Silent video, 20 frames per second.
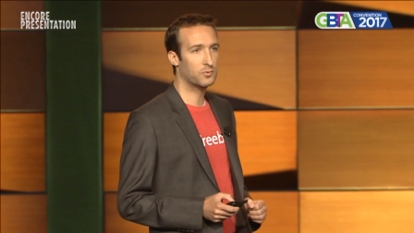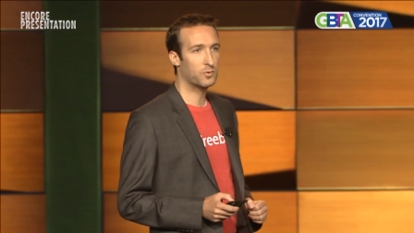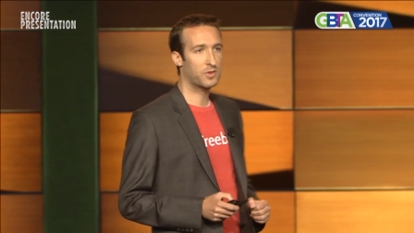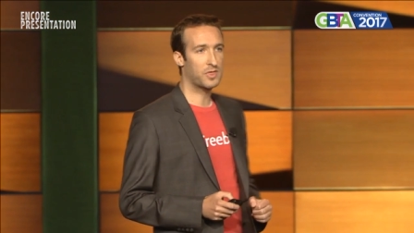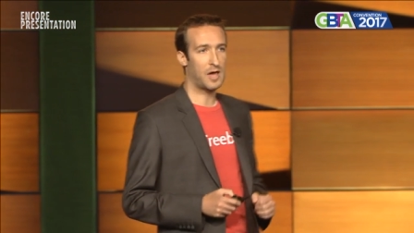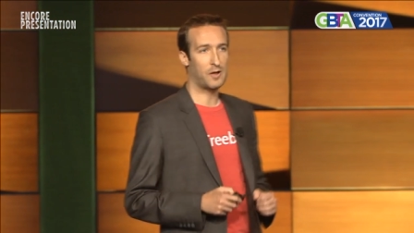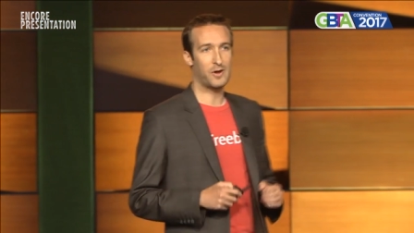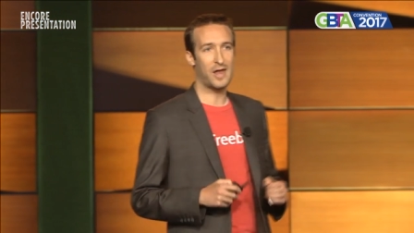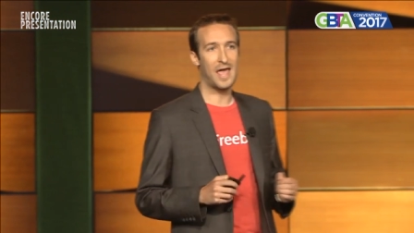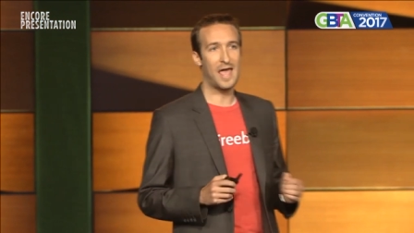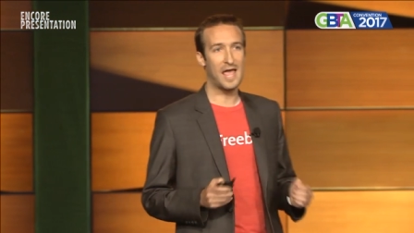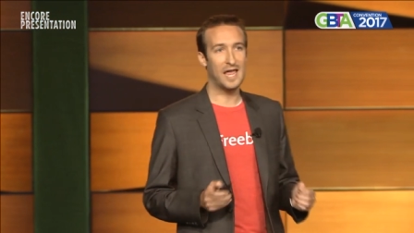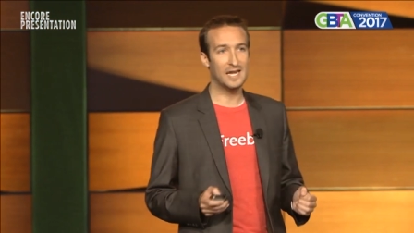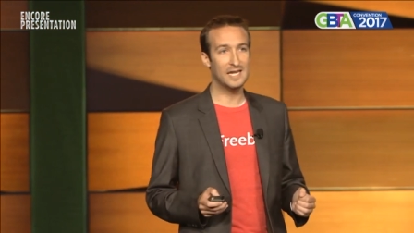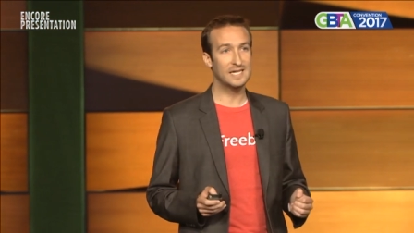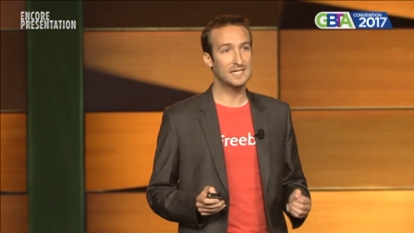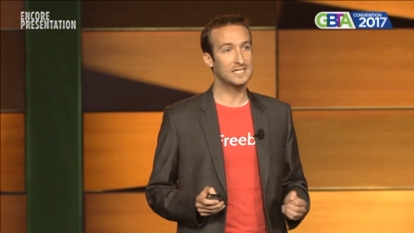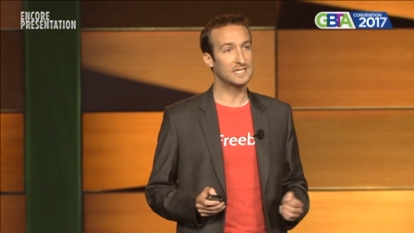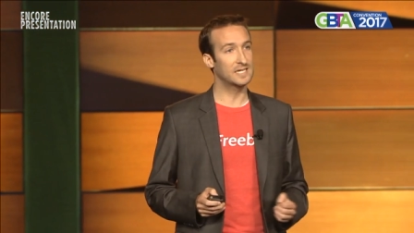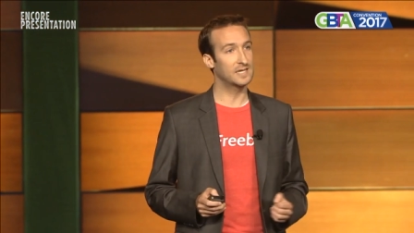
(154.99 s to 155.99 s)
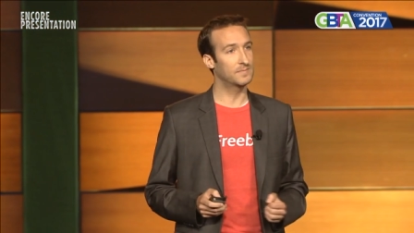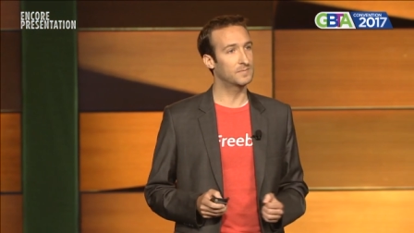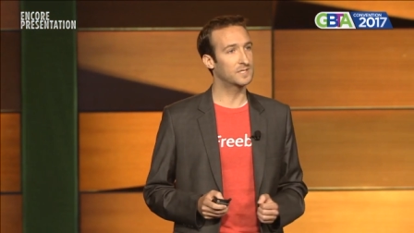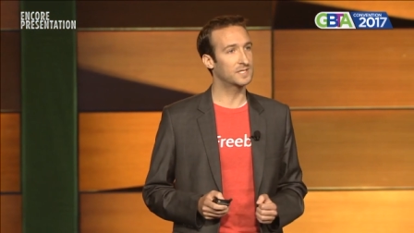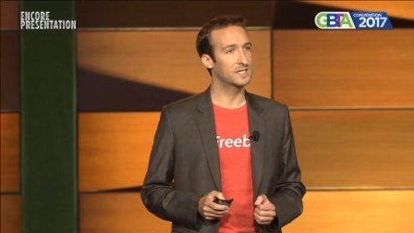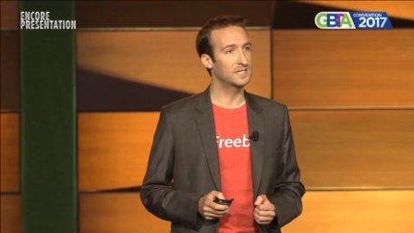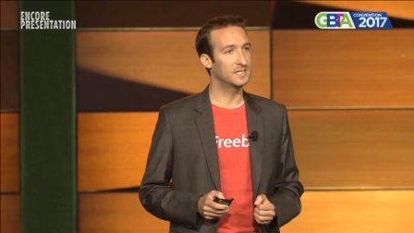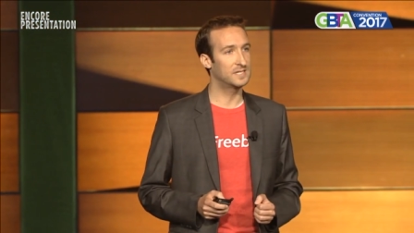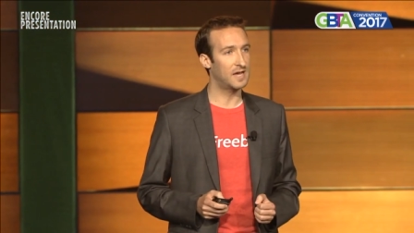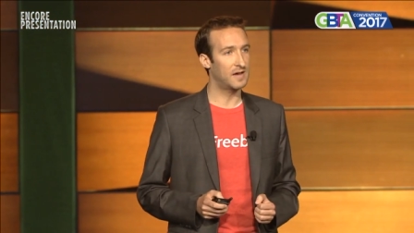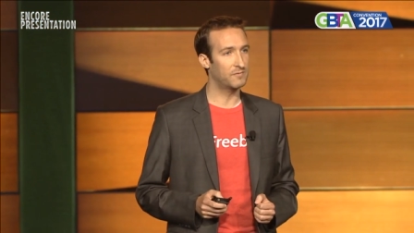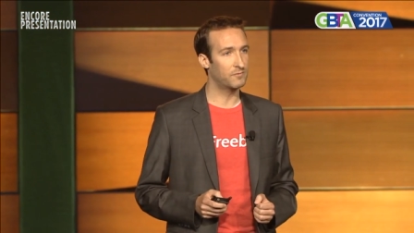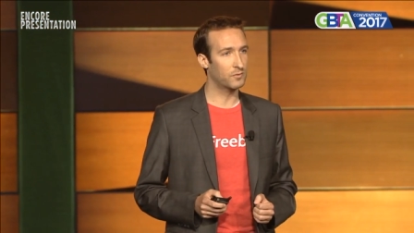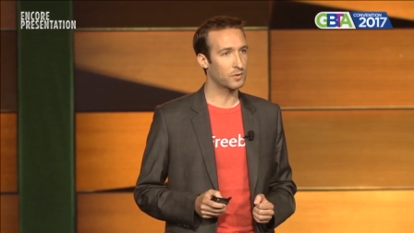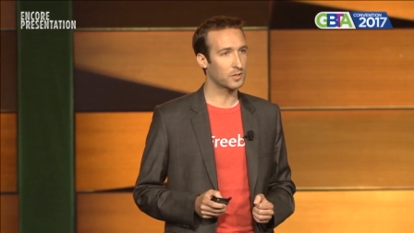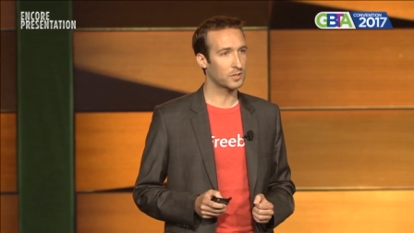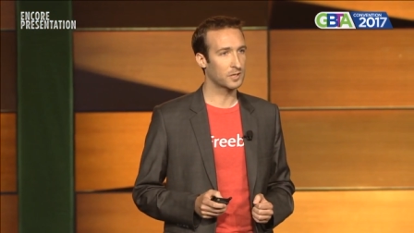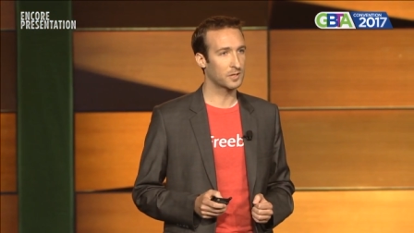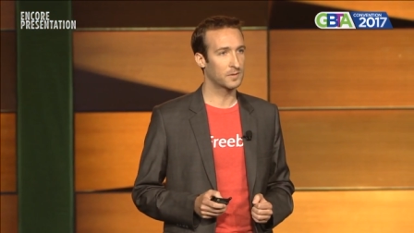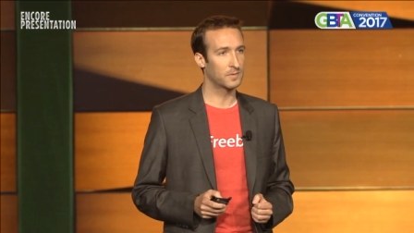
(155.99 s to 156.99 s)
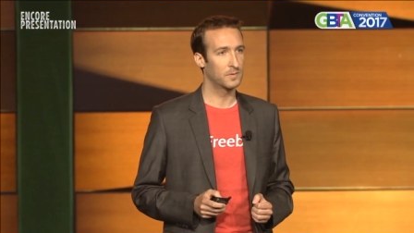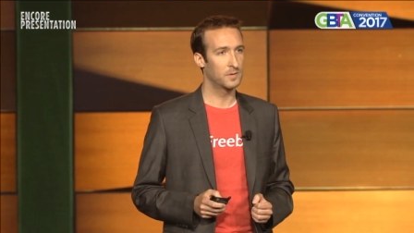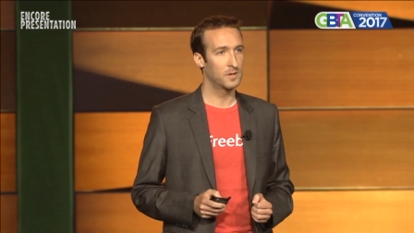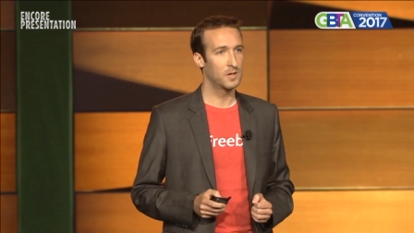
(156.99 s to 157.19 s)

without any TMC dev work.